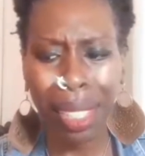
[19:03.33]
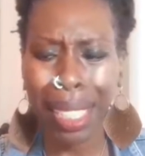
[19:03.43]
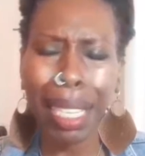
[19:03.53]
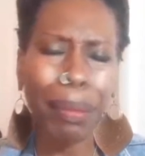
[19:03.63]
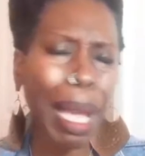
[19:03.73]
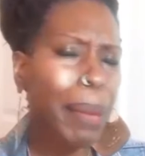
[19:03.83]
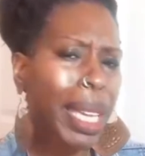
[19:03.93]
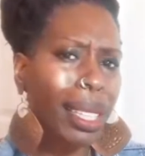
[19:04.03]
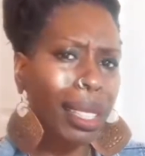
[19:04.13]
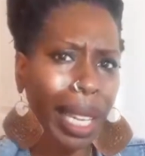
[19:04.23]
And I'm not
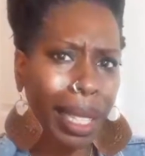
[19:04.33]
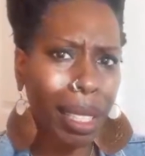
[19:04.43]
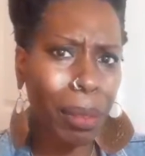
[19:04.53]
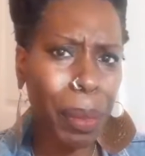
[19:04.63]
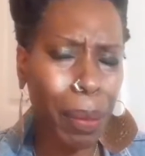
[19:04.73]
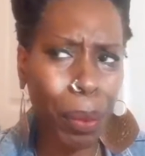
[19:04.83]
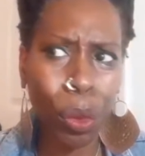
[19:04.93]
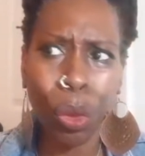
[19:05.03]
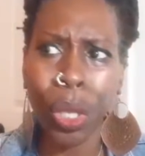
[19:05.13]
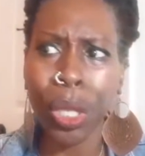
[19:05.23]
making light of people
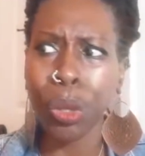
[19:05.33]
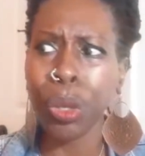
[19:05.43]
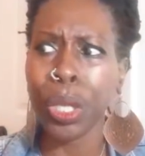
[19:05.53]
who are